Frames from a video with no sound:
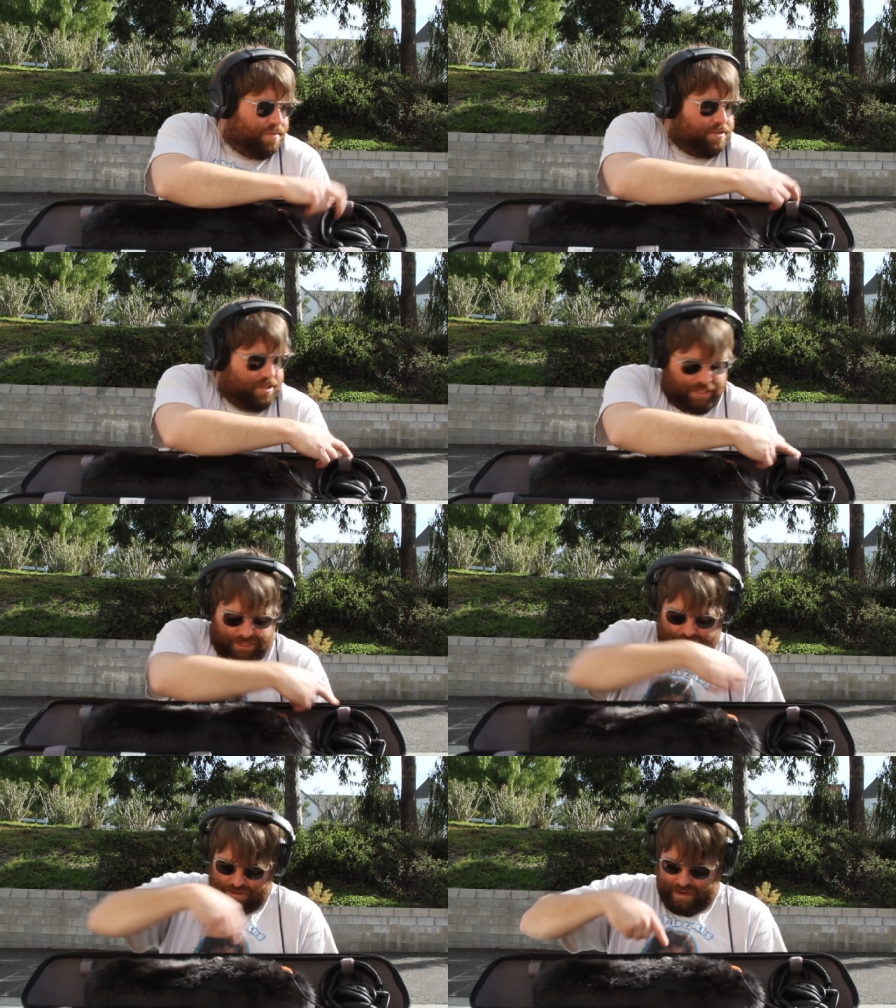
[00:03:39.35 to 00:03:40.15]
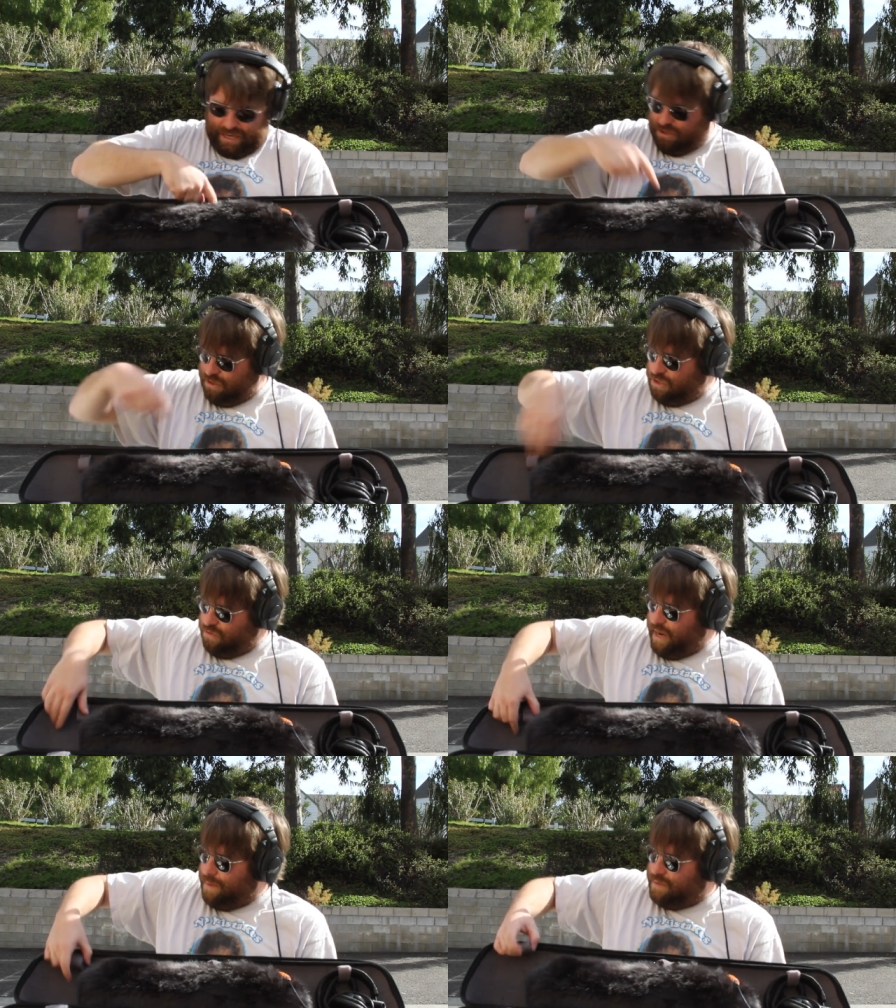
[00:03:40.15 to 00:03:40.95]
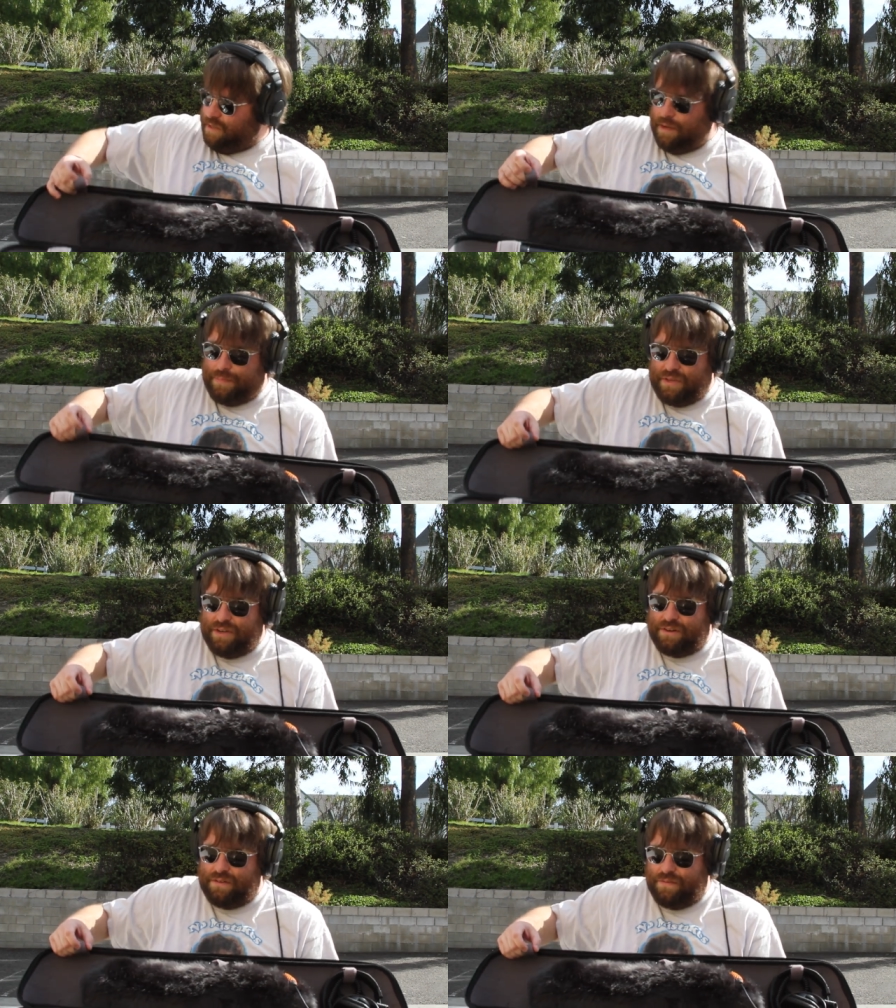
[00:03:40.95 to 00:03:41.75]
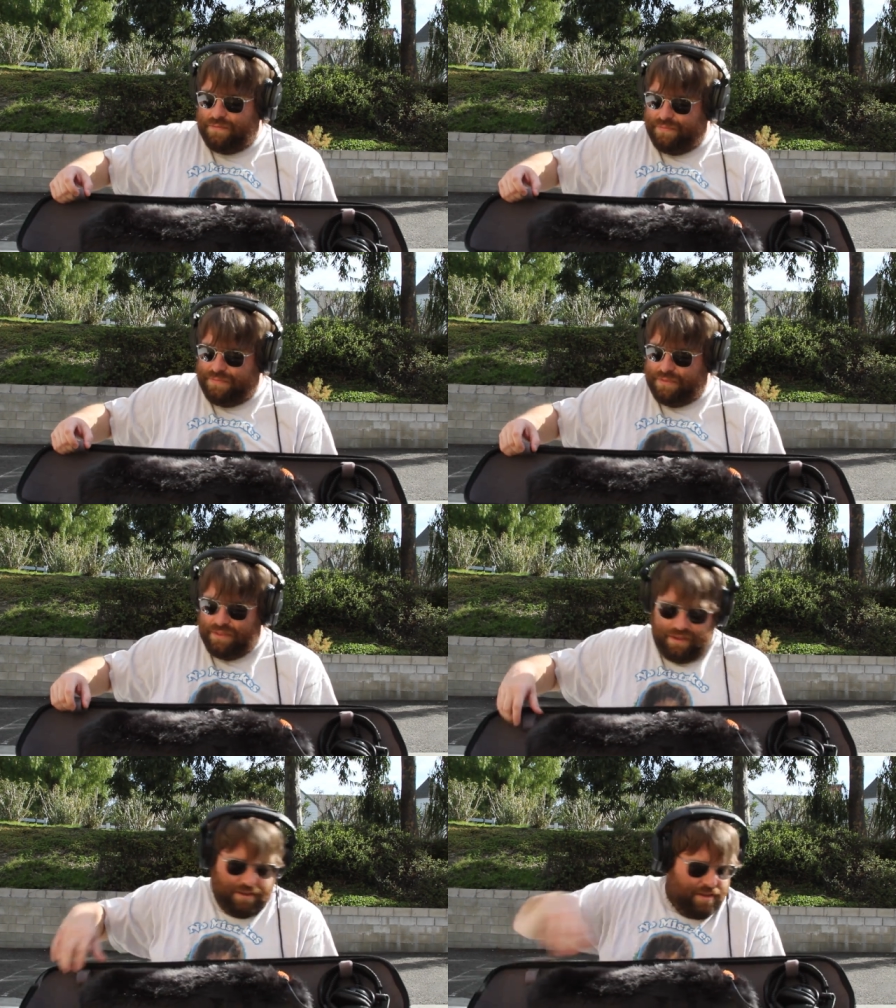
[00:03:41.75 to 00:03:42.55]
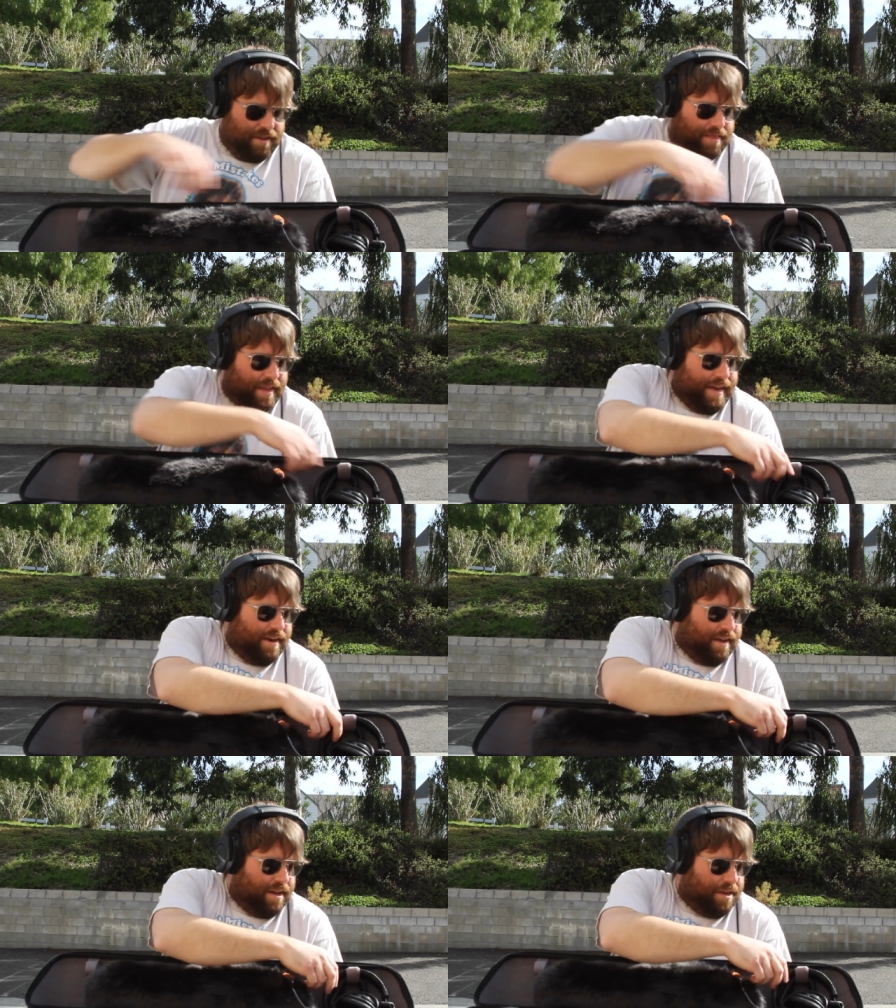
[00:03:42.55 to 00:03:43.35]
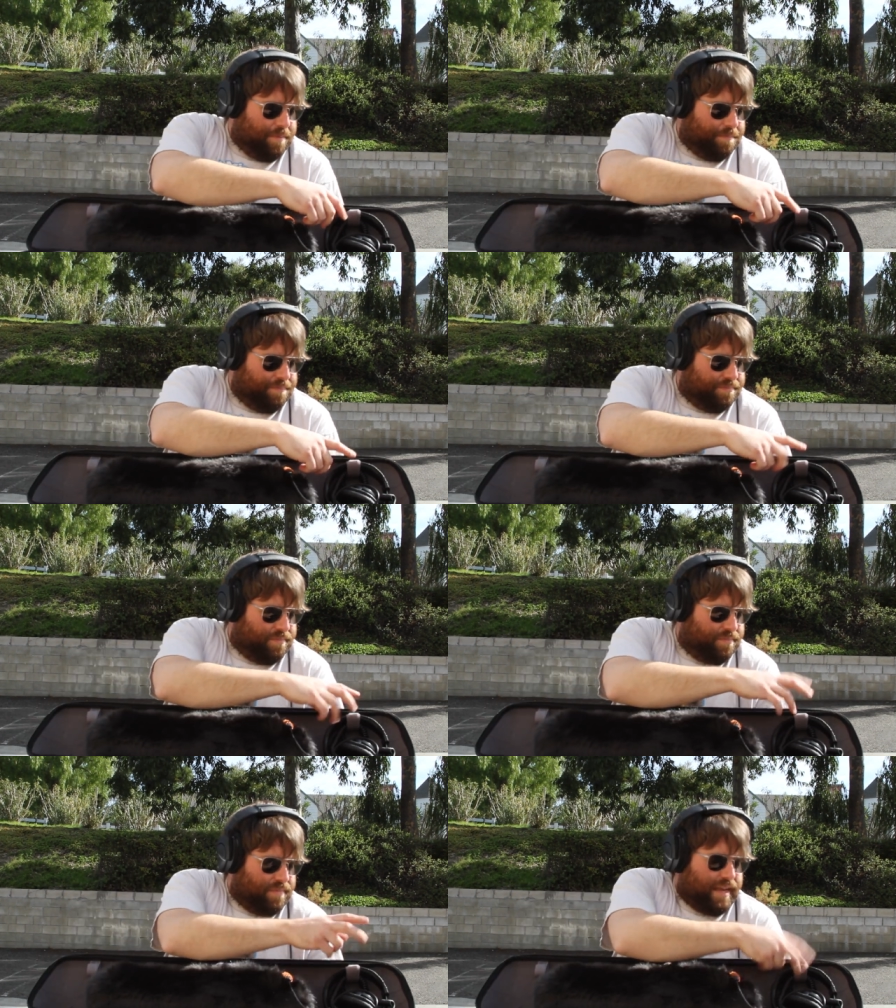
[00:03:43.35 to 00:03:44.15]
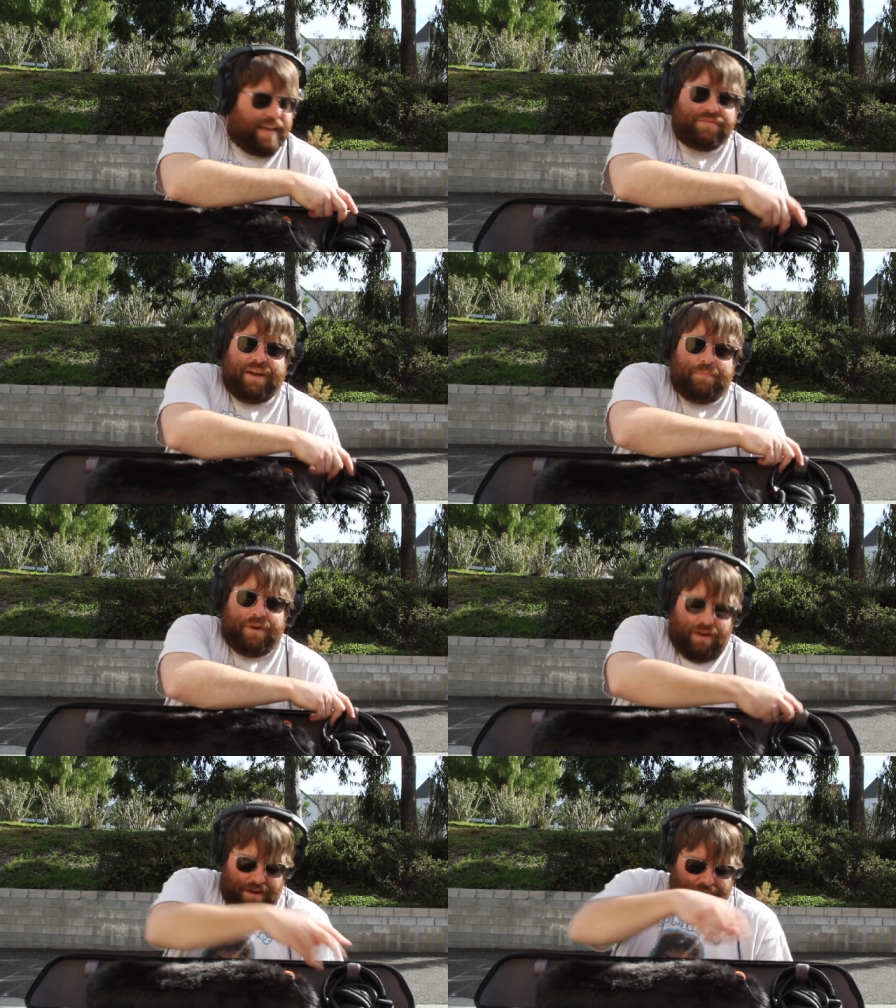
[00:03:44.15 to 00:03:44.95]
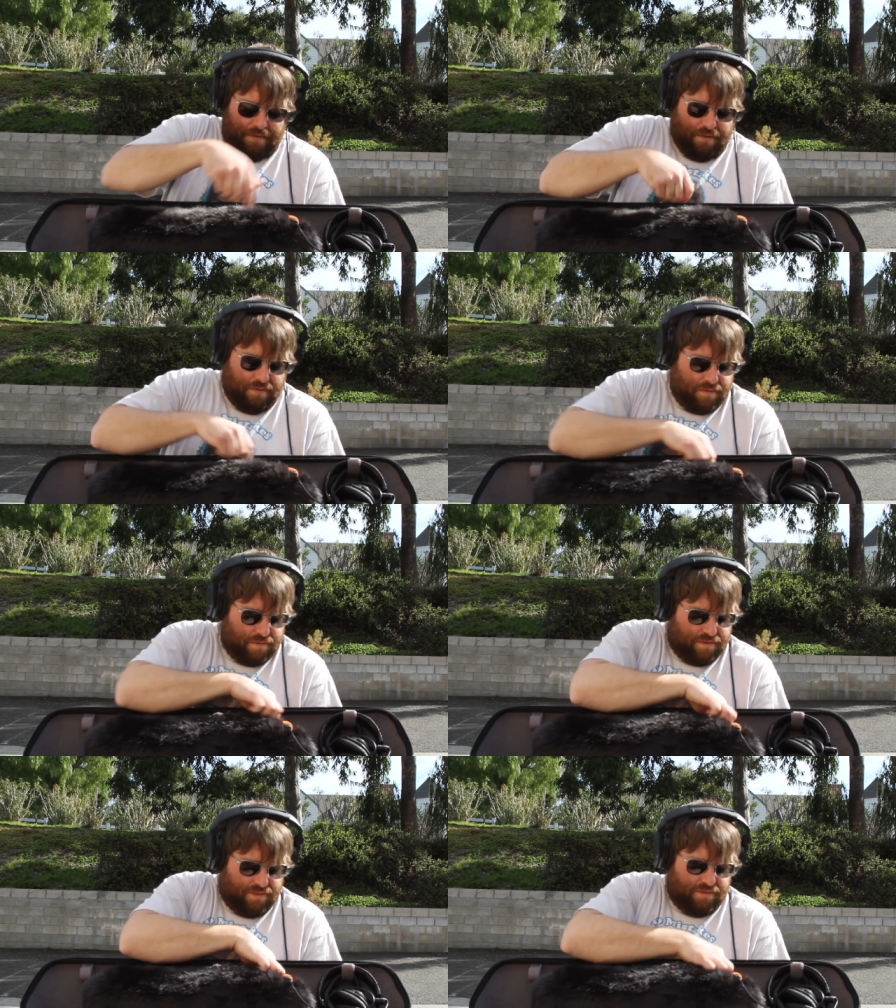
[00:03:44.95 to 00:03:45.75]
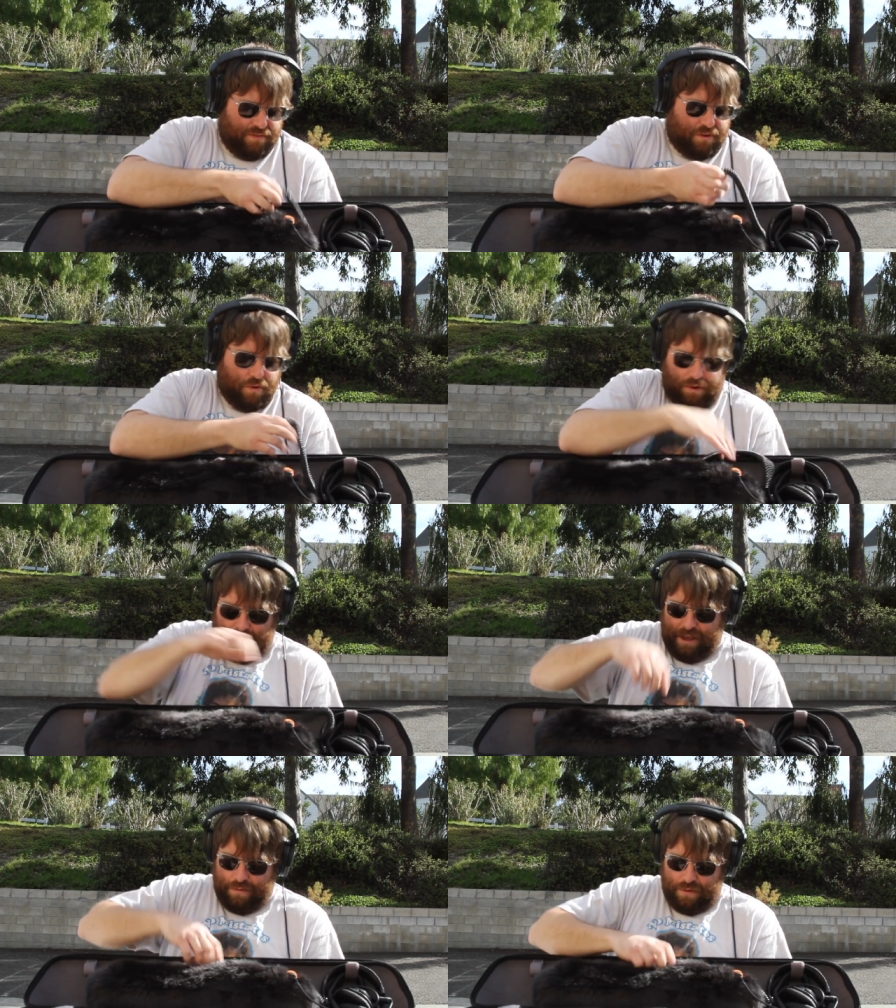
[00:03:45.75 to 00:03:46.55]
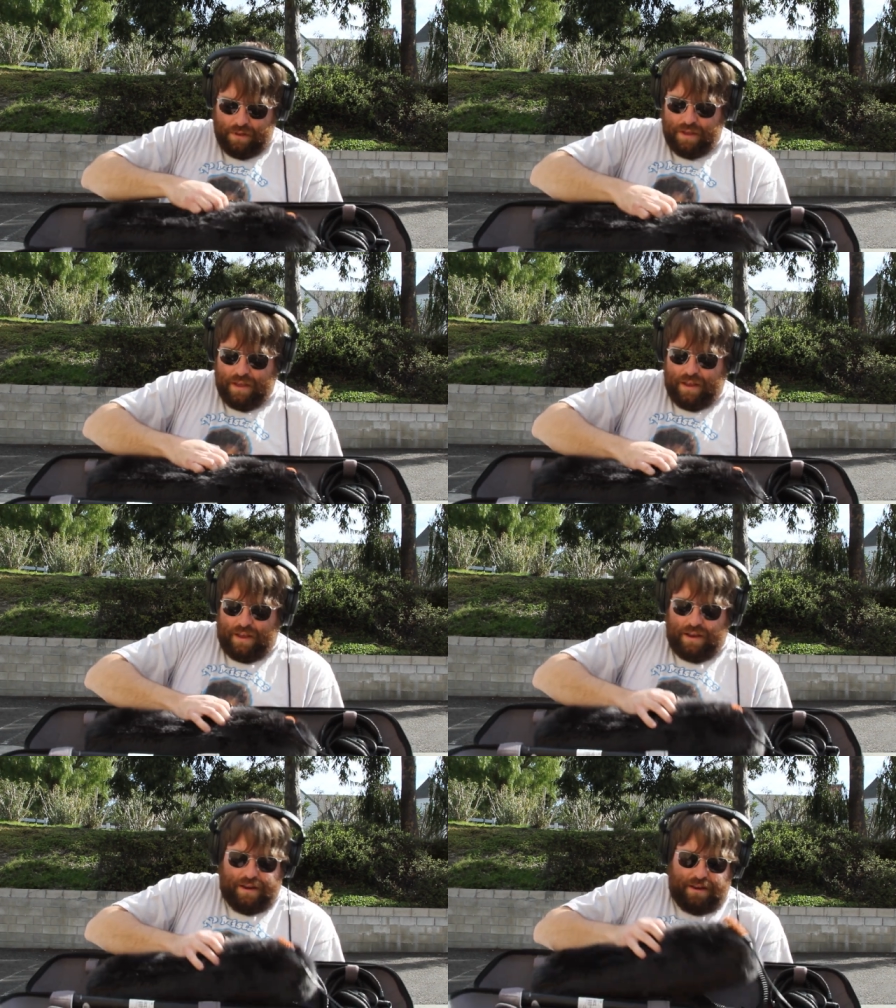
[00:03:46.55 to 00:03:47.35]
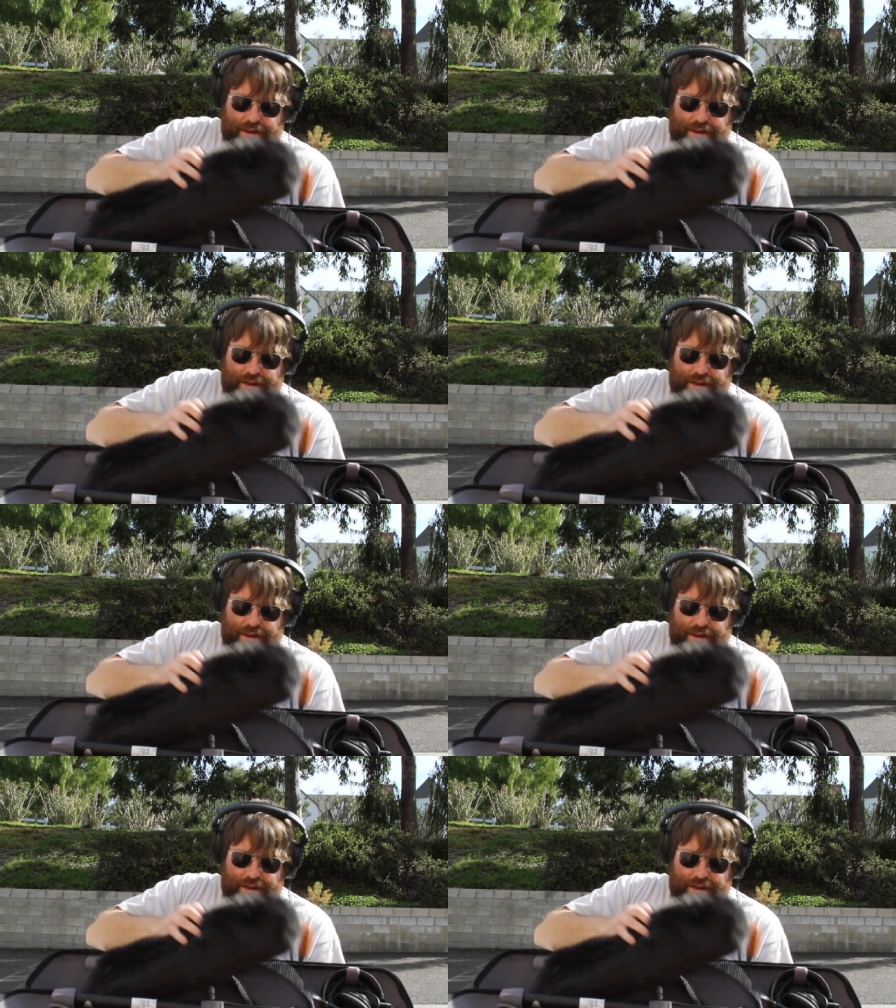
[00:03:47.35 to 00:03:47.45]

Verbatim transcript: there's these extra straps up here that um, like I've got a pair of headphones, coil cable, and in